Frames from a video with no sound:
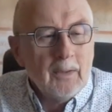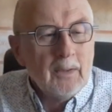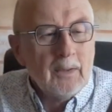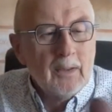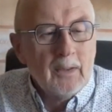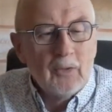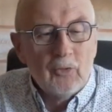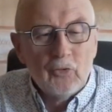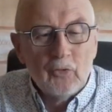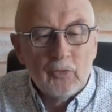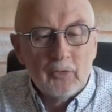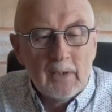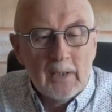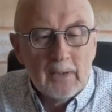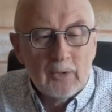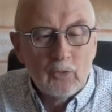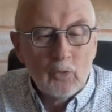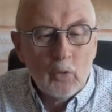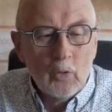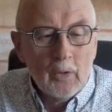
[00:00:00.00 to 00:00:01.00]
It has the
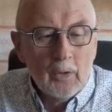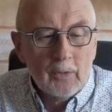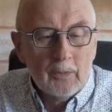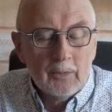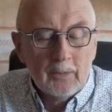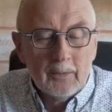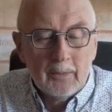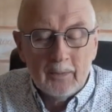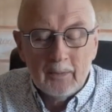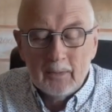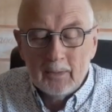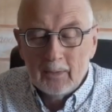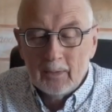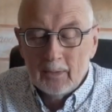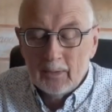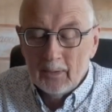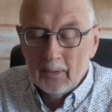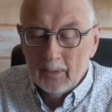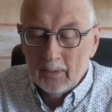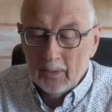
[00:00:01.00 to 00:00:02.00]
right color
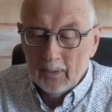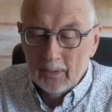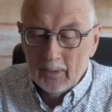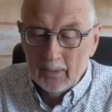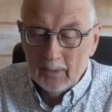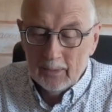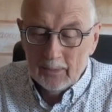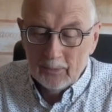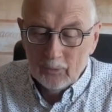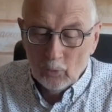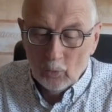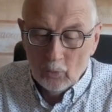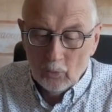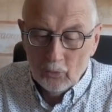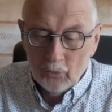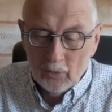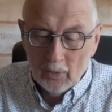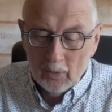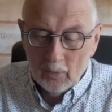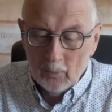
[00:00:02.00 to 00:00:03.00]
and
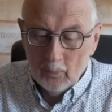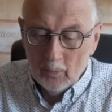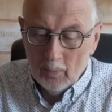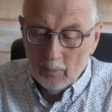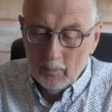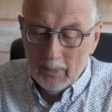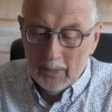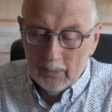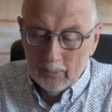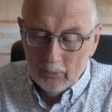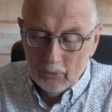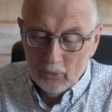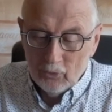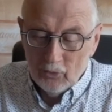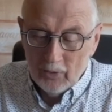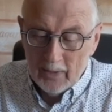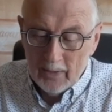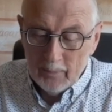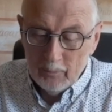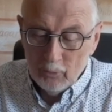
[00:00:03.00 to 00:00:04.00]
also about the
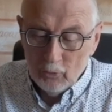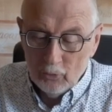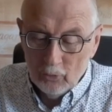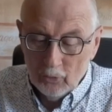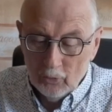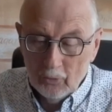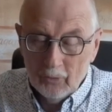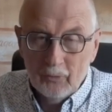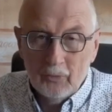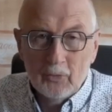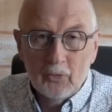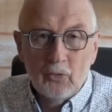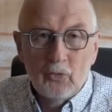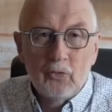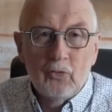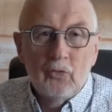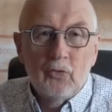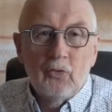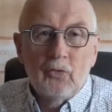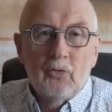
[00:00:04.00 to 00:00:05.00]
same surface
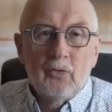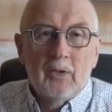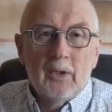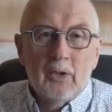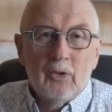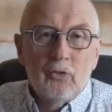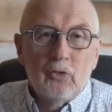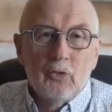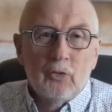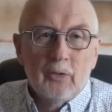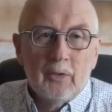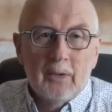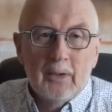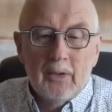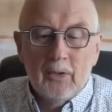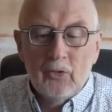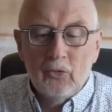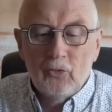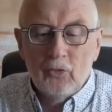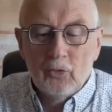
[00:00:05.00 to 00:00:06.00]
texture
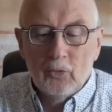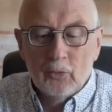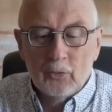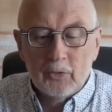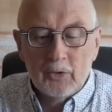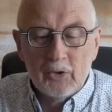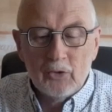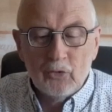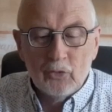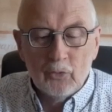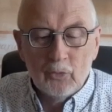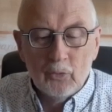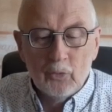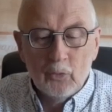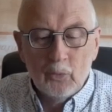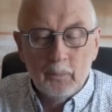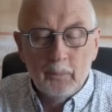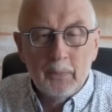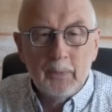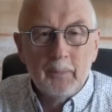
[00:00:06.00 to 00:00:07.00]
as the original
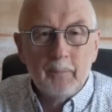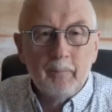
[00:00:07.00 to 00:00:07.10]
look.